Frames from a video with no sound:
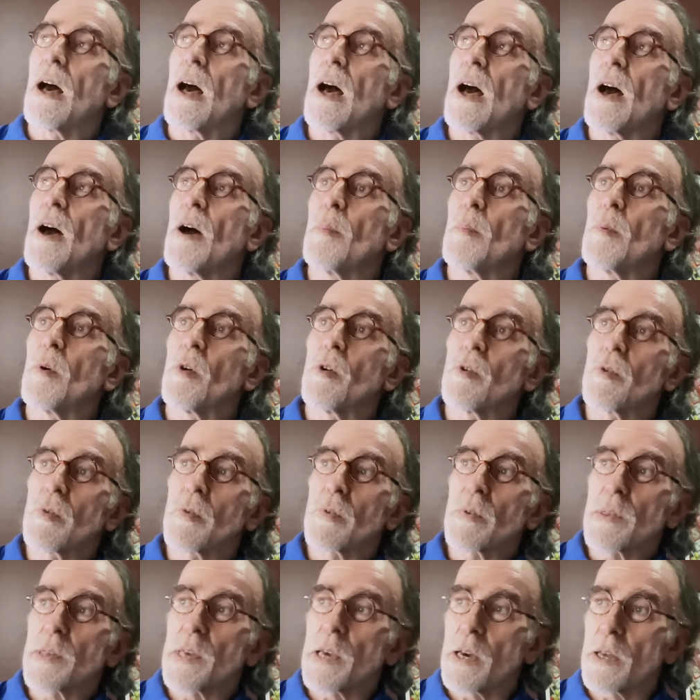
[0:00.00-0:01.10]
Um,
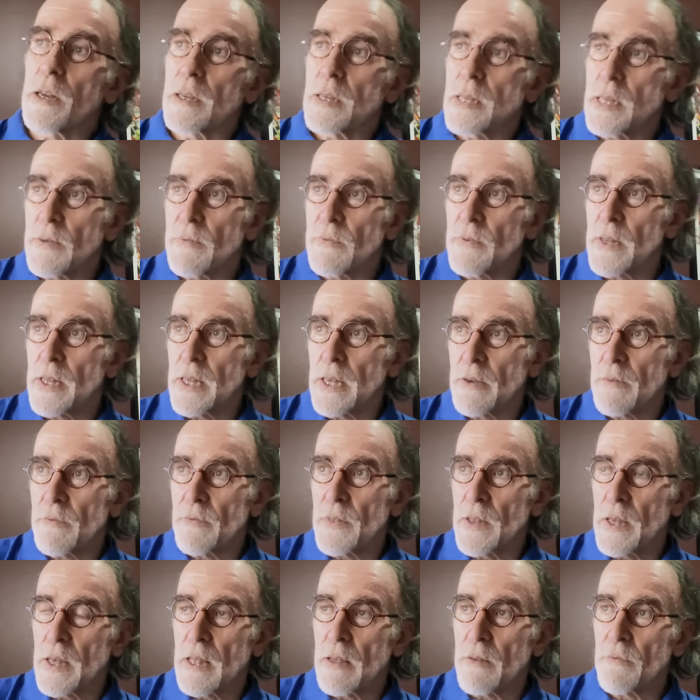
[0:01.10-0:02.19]
or alternatively,
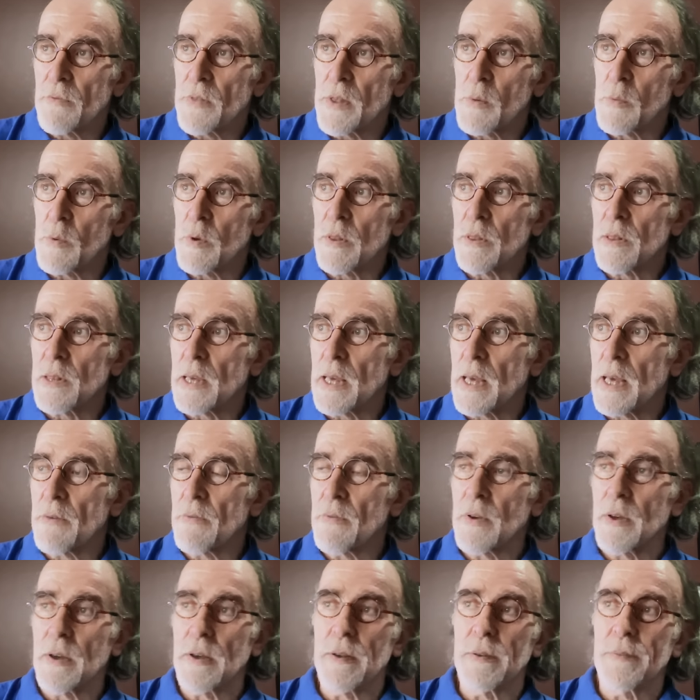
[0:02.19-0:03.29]
if they if they want to
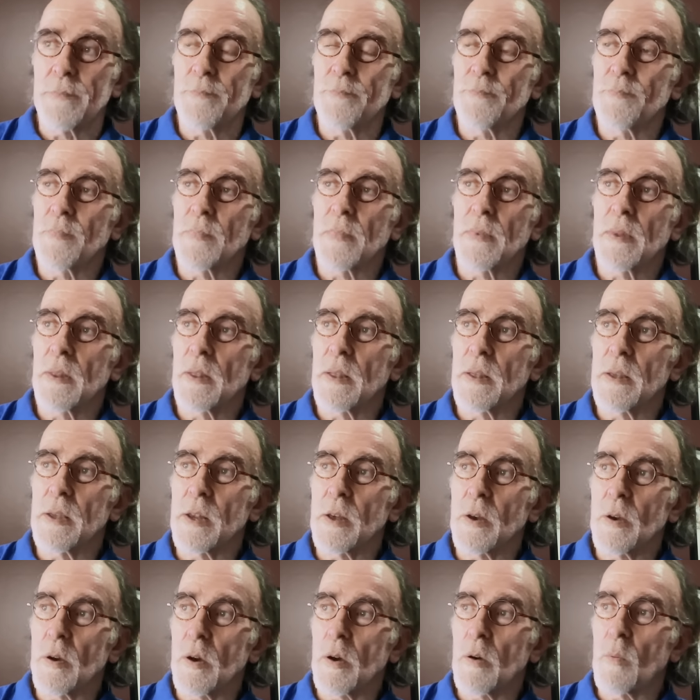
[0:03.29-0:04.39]
have a
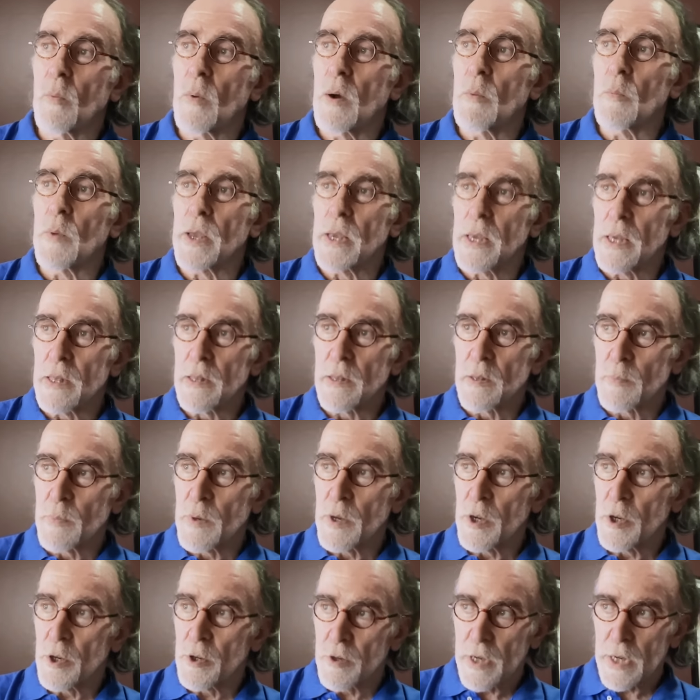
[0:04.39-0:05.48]
you know, a one week
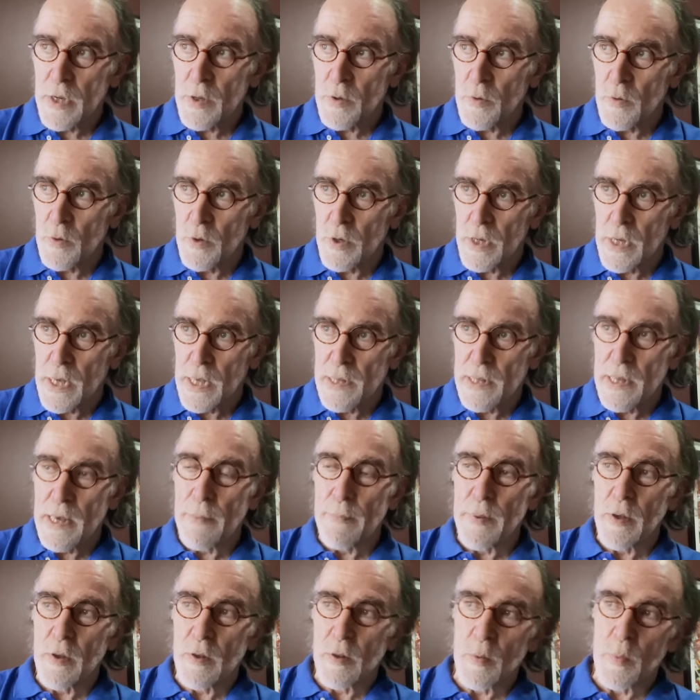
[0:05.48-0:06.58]
exposure, I can organize
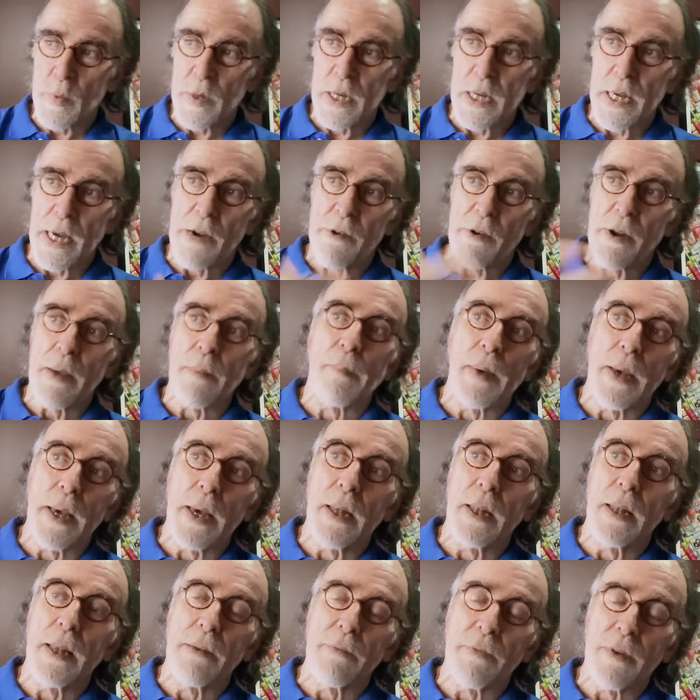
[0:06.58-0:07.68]
that because we direct
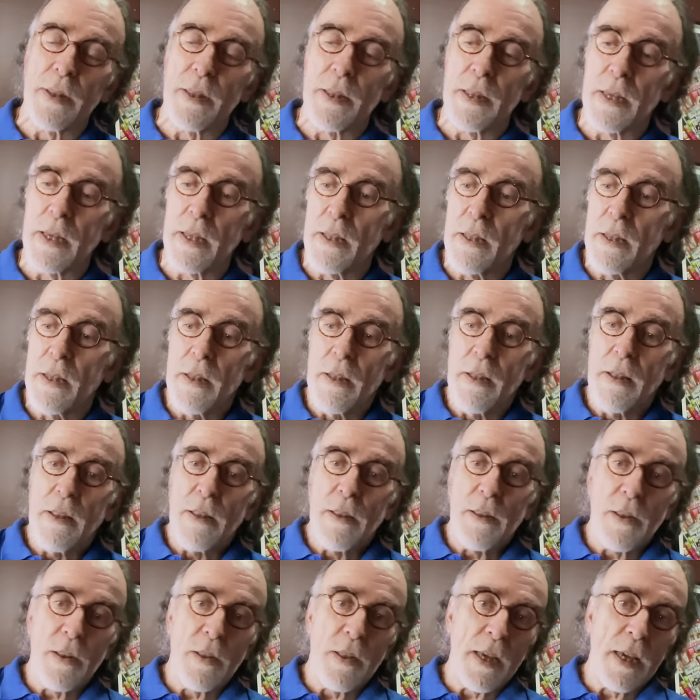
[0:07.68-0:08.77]
mail everything.
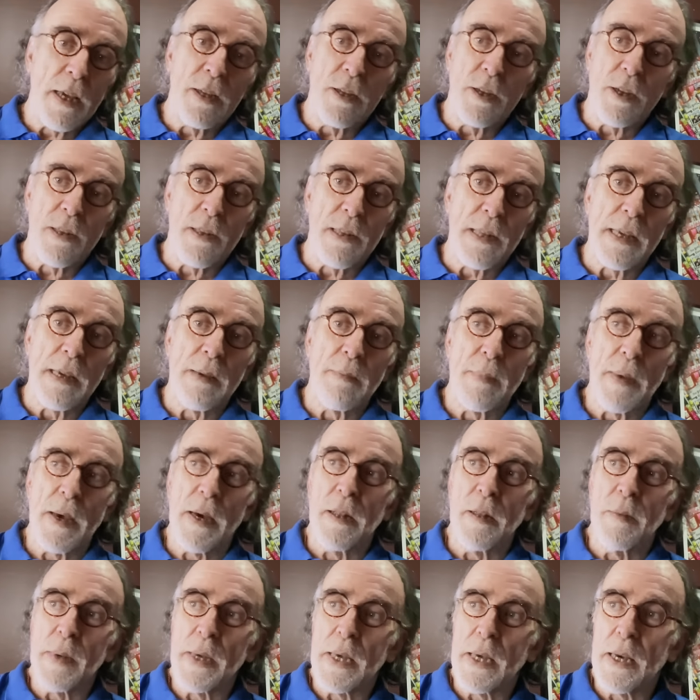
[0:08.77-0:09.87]
So they can just
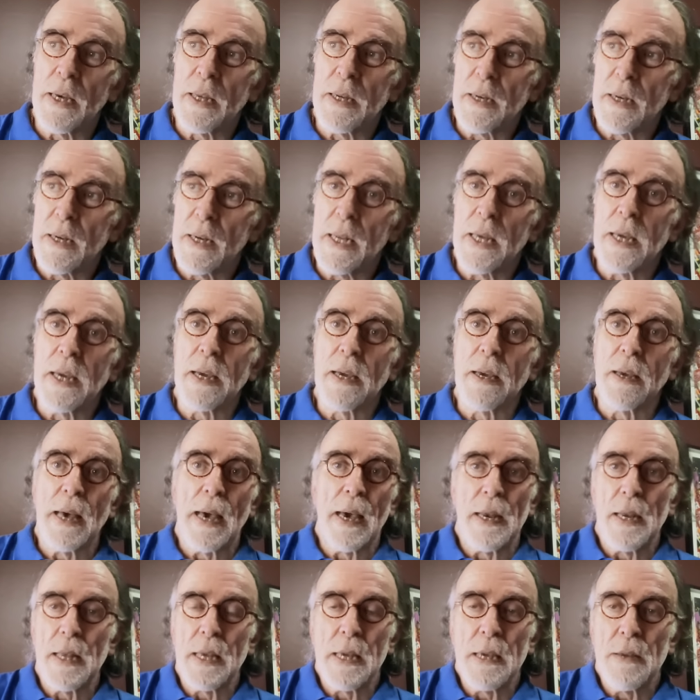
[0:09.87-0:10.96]
email me at nick
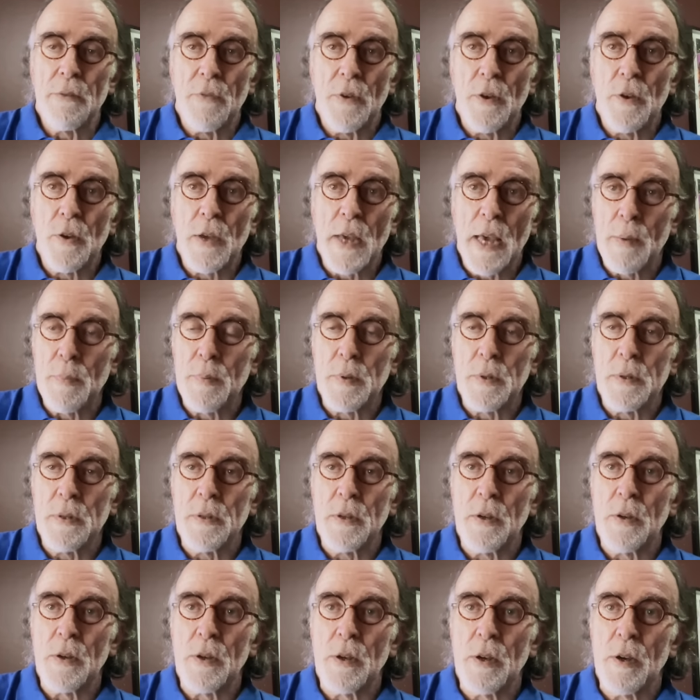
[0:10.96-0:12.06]
at
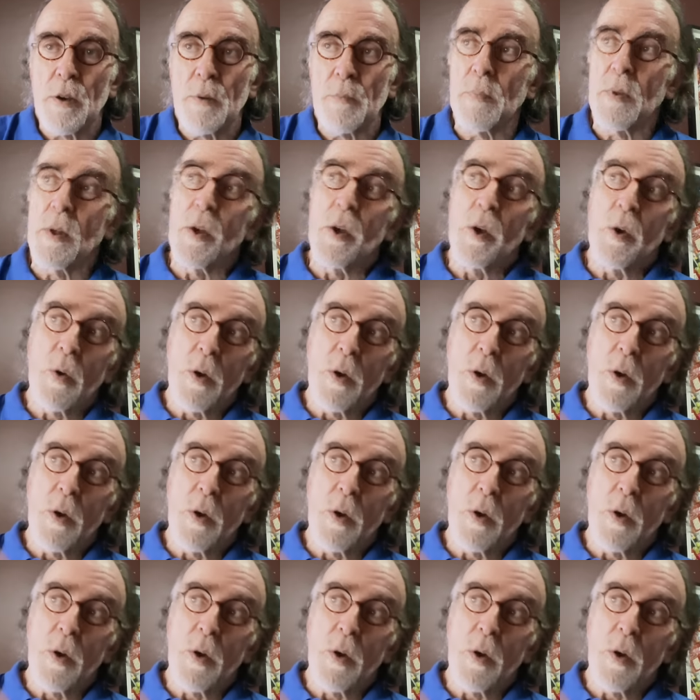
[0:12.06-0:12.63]
evocapital.com,